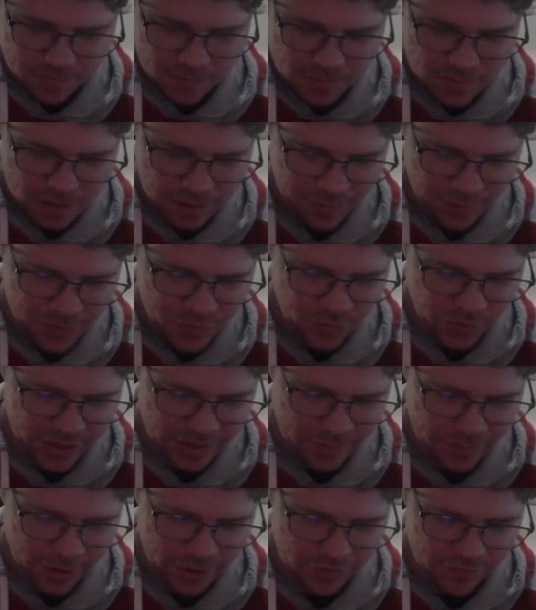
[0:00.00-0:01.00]
between
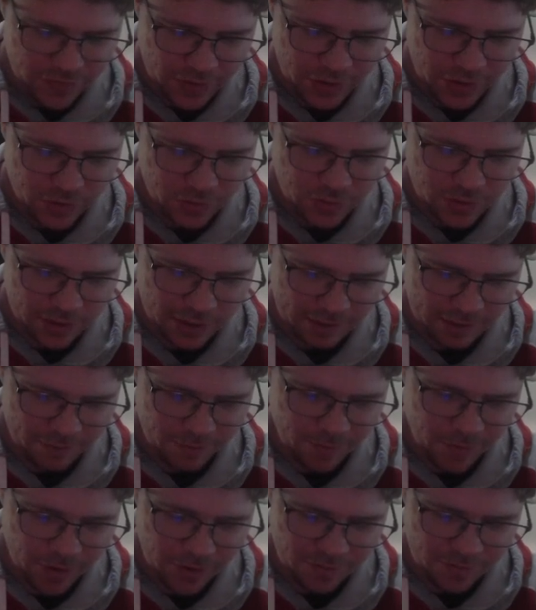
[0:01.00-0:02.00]
both very good clubs,
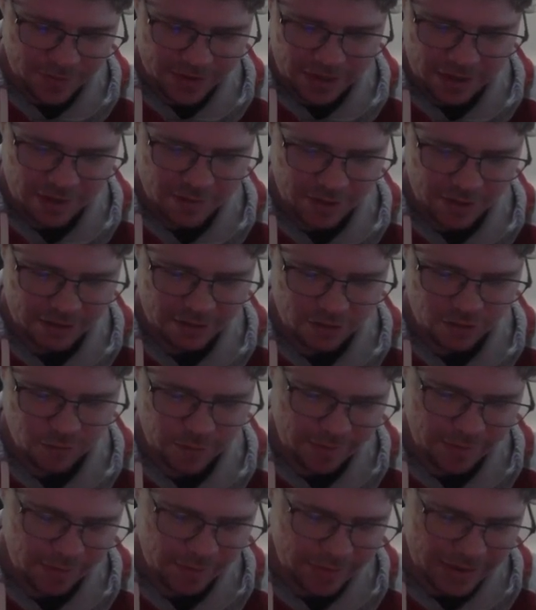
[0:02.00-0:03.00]
both being expected to
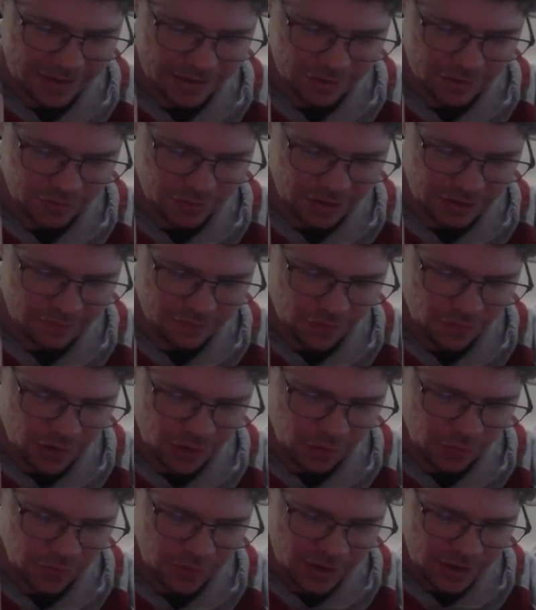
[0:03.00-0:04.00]
maybe make the grand
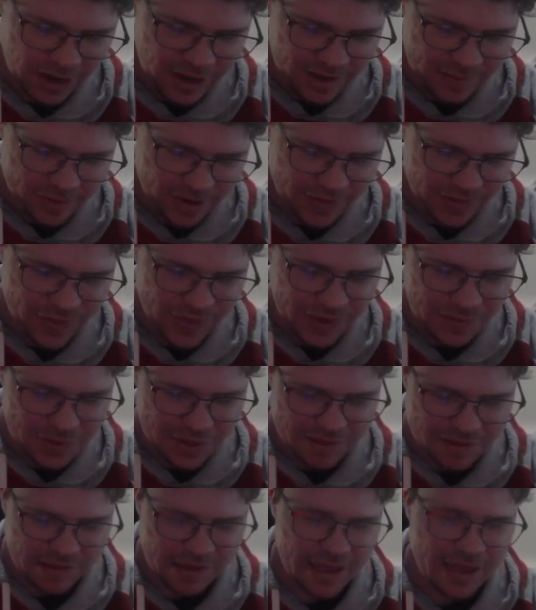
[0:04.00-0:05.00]
final. But I think
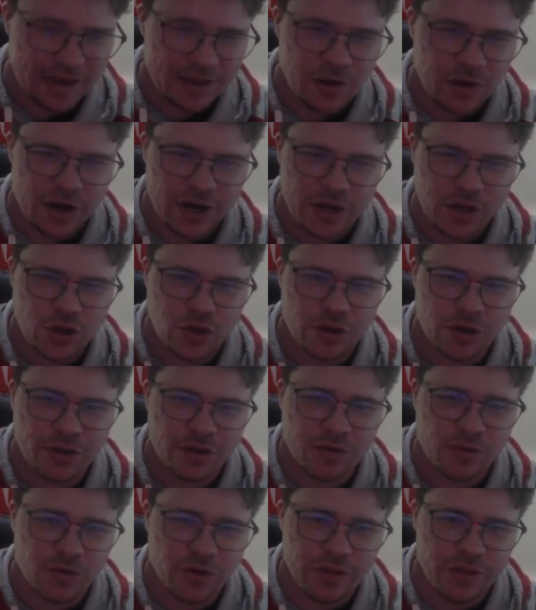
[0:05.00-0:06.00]
once again it kind of shone
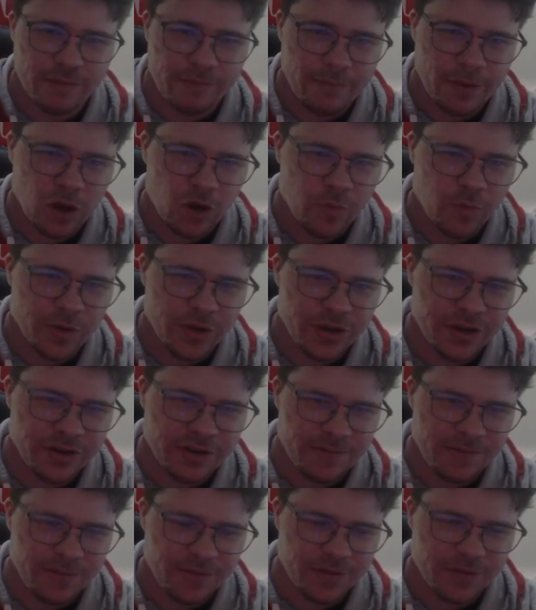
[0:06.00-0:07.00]
through that
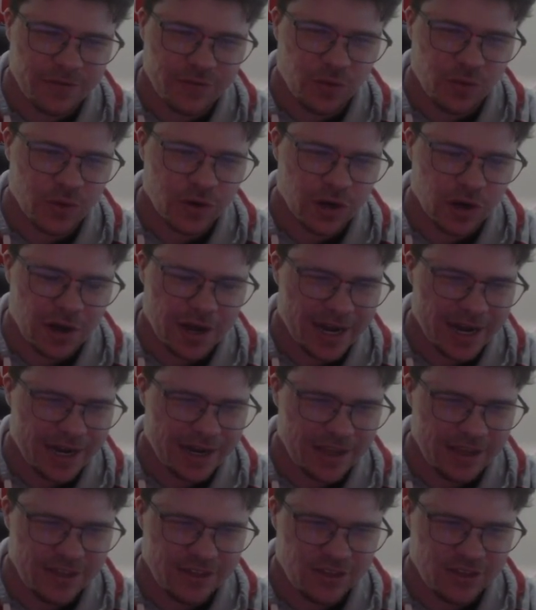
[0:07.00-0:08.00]
Melbourne's forward line
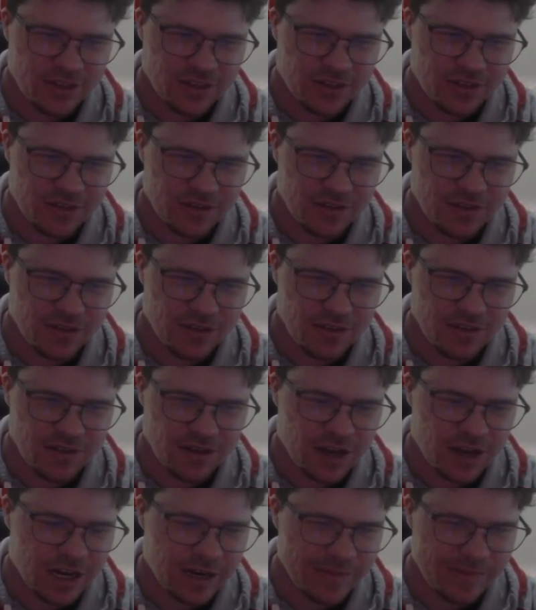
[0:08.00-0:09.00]
is just
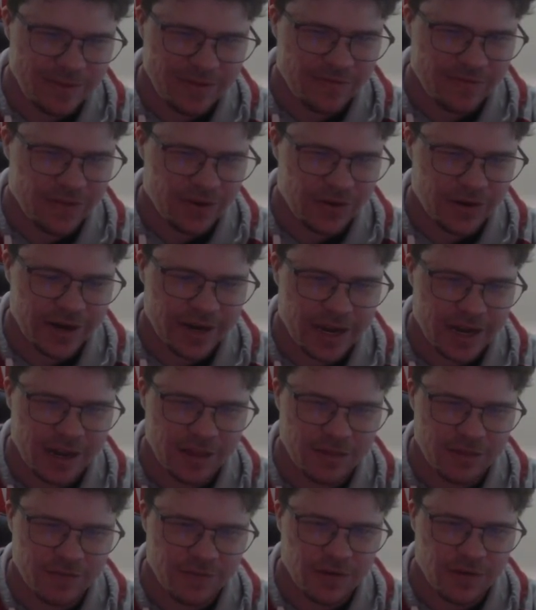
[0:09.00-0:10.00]
going to be very hard
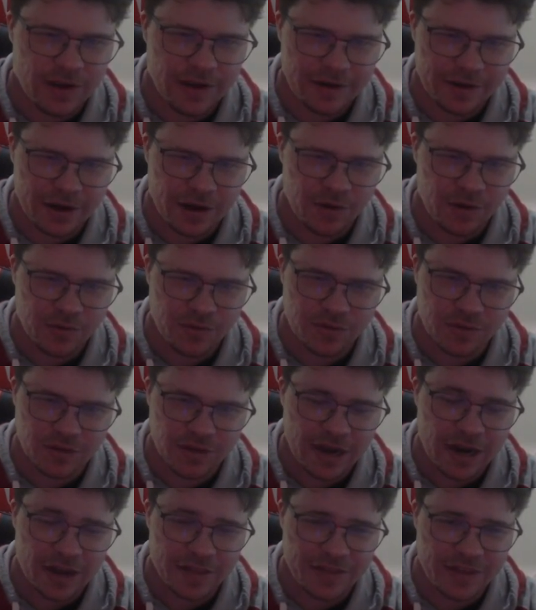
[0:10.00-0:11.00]
to find goals.
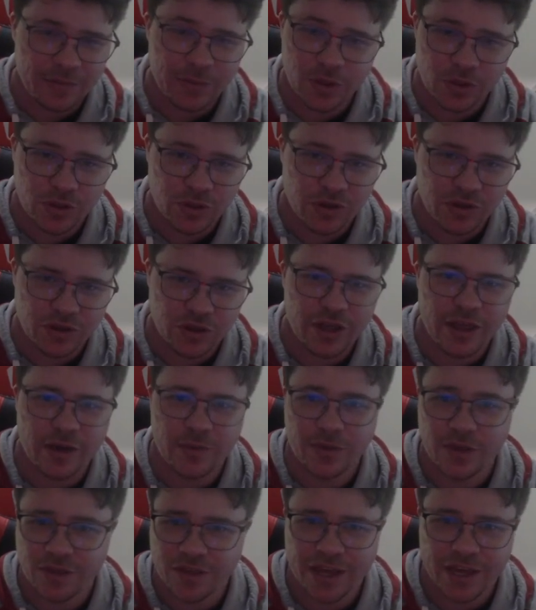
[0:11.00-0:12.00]
And I think we show that with
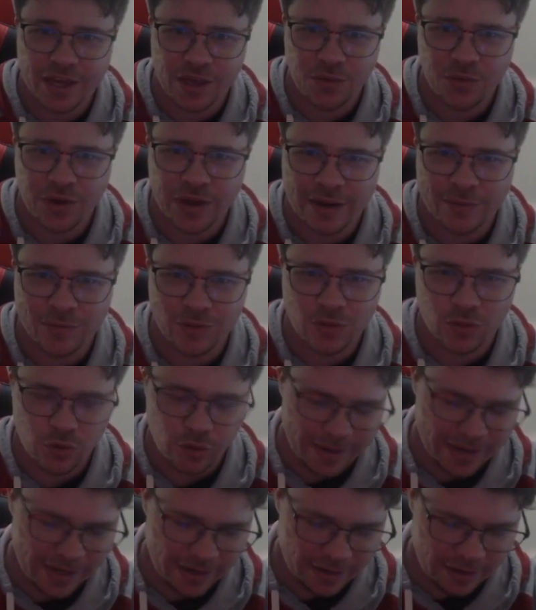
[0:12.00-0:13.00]
the St Kilda game, which we'll talk
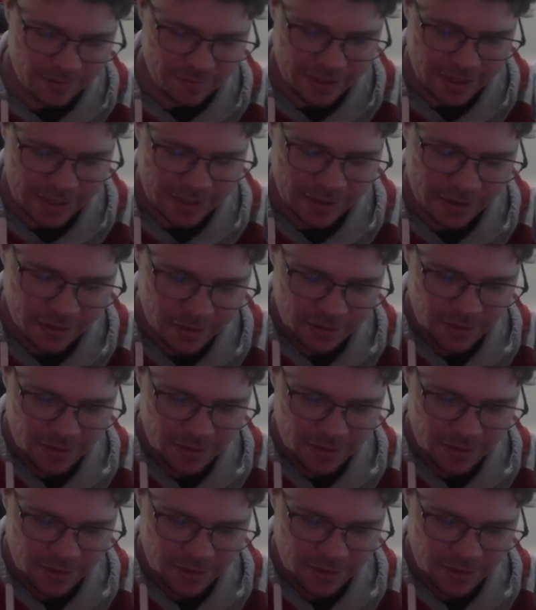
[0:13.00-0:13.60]
about in a minute.